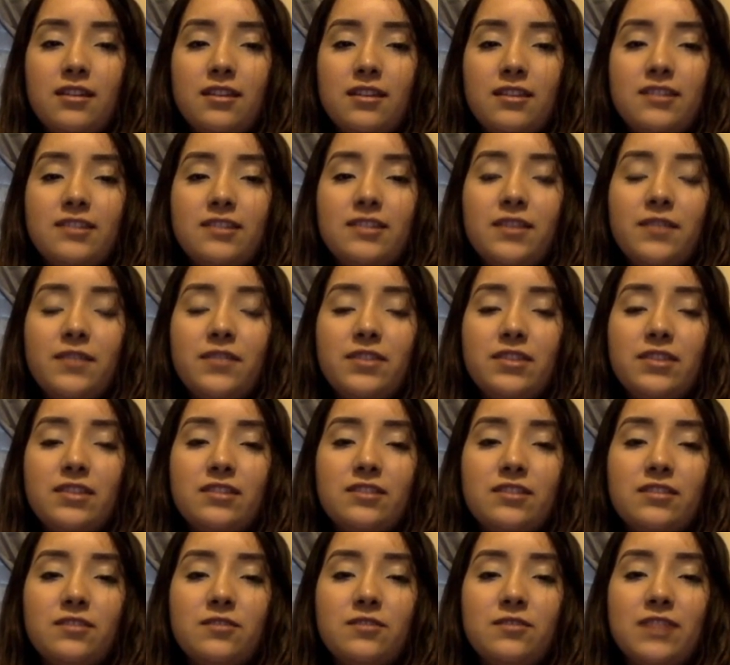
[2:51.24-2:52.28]
The seventh
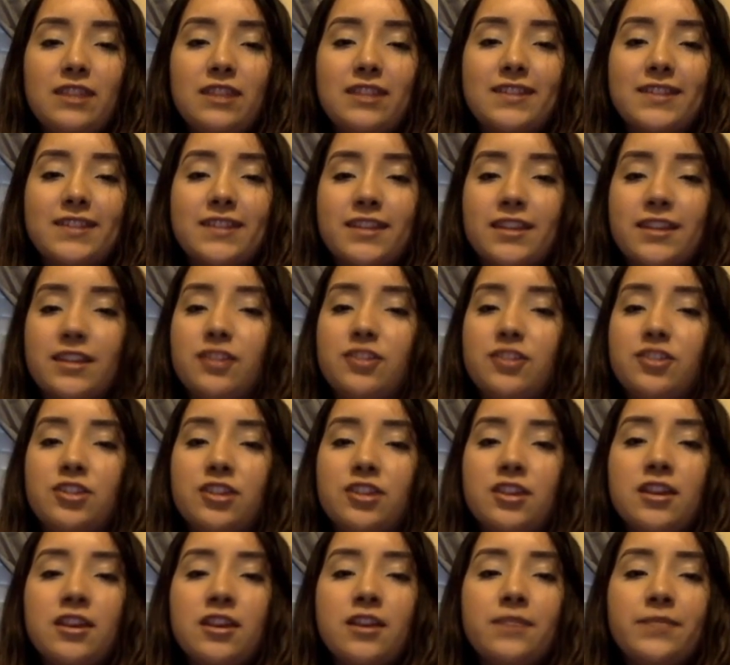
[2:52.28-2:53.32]
is known as linkage,
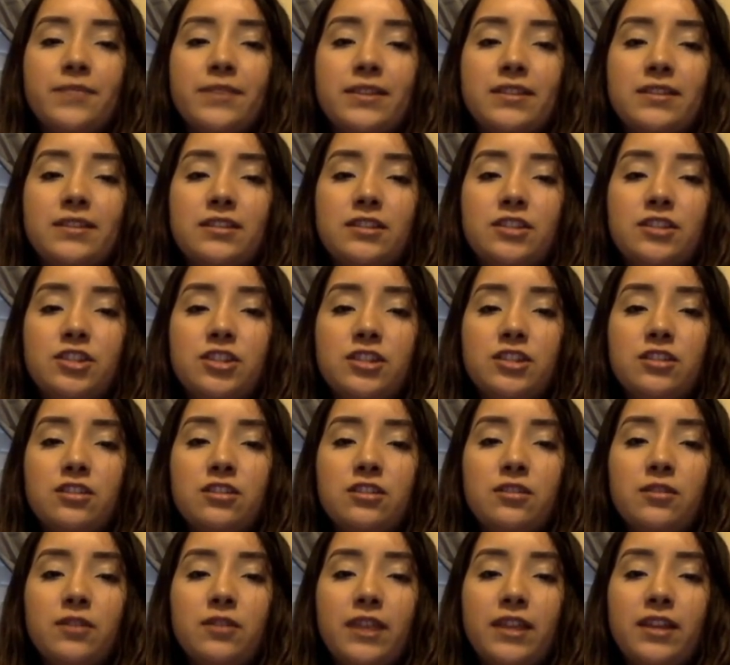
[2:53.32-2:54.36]
because the genes
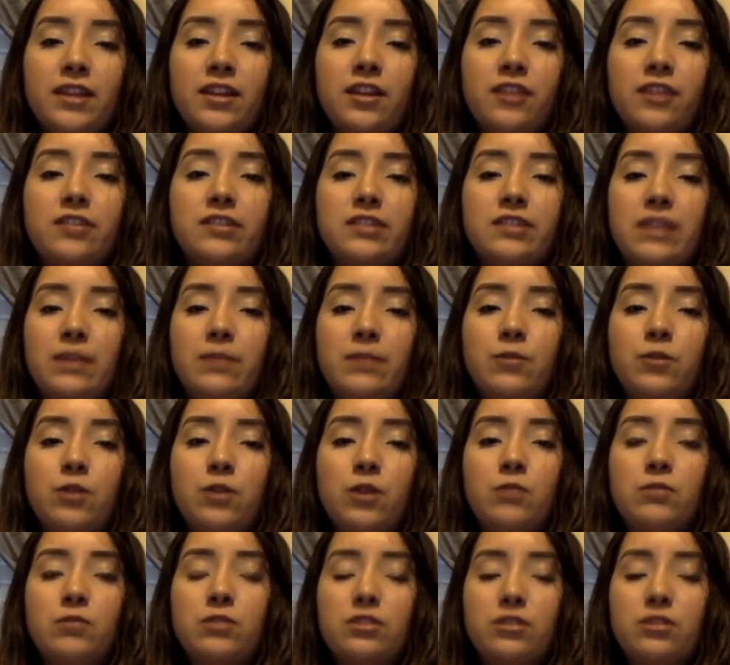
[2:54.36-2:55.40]
are located on the same
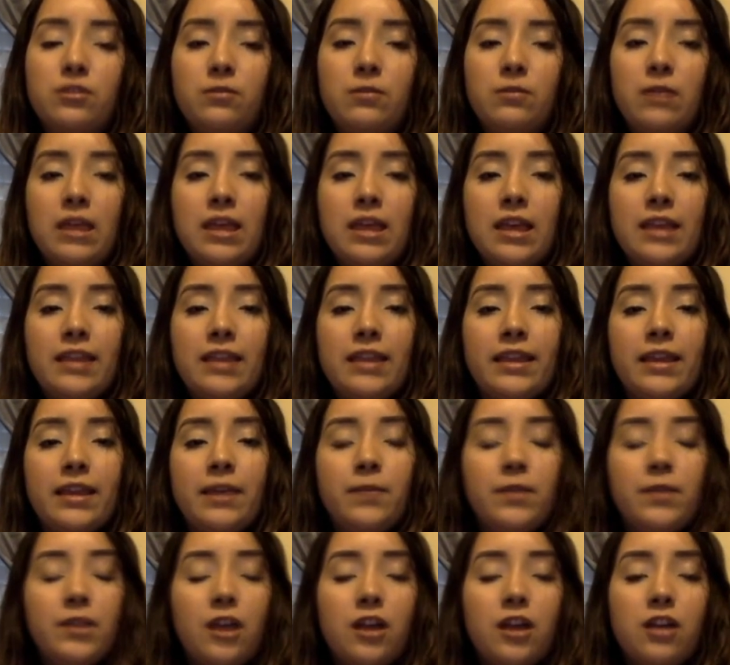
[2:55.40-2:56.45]
chromosome. They
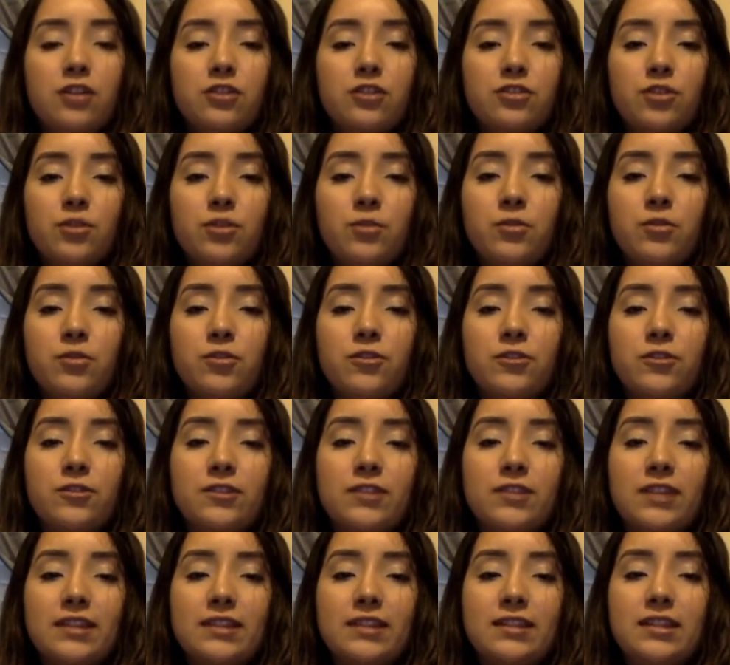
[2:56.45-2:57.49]
can be autosomal or
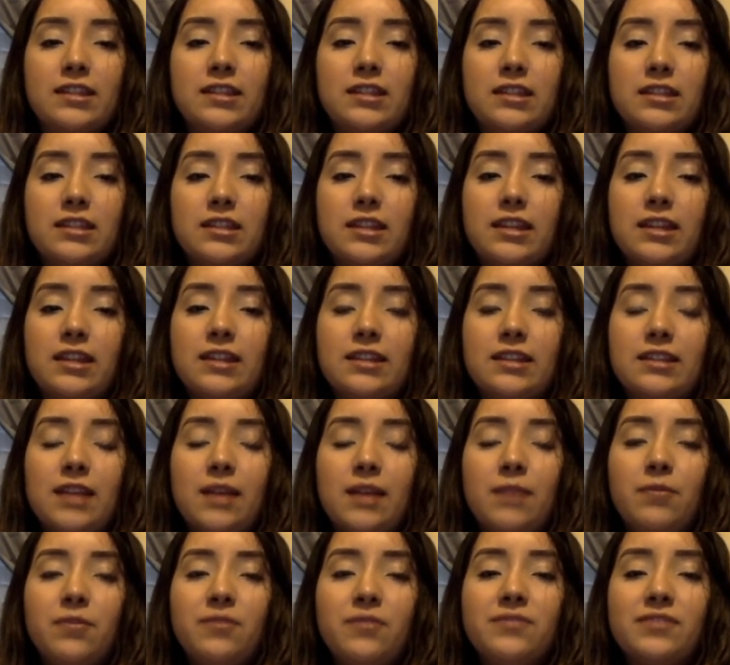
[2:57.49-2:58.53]
sex-linked. An
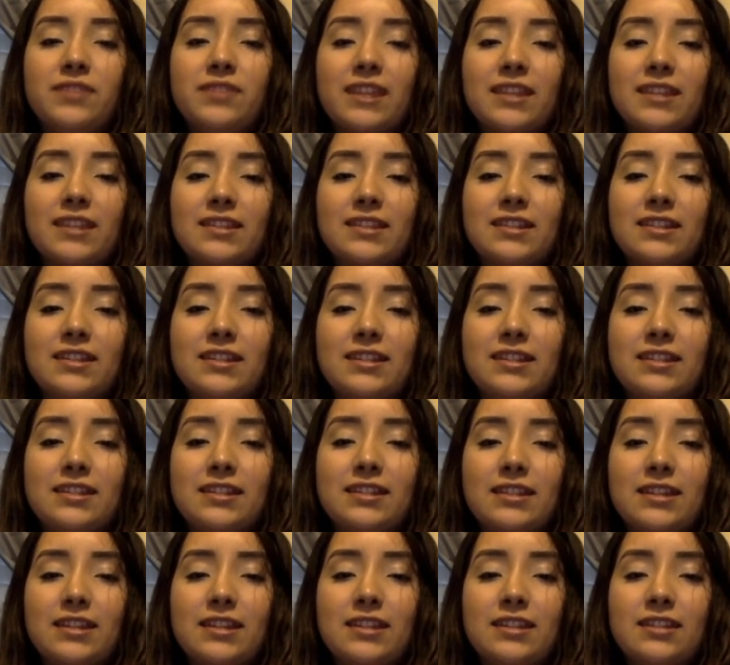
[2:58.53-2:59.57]
example of sex-linked
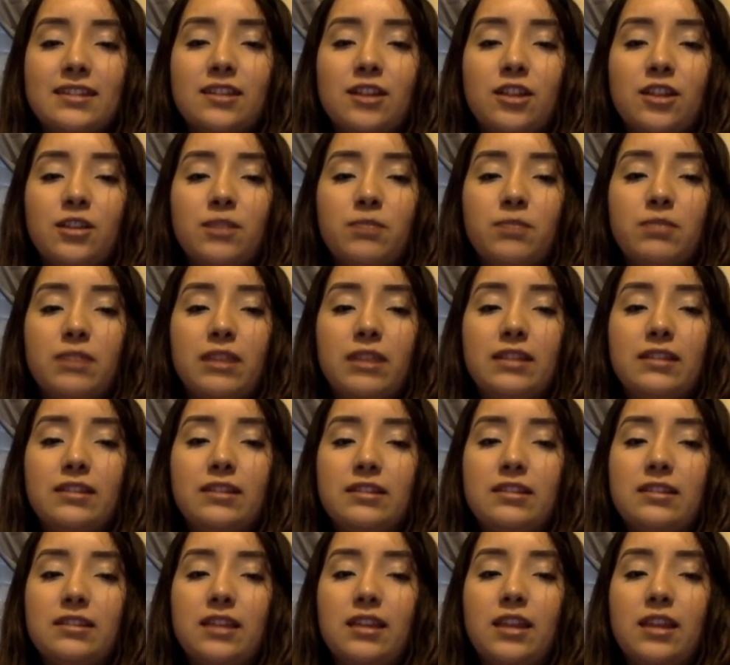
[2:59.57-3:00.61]
is color
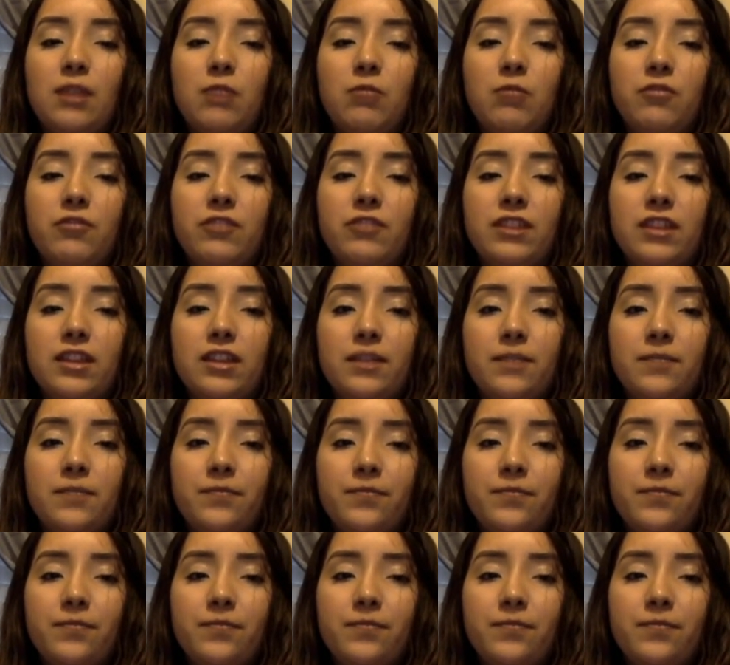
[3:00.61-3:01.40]
blindness and hemophilia.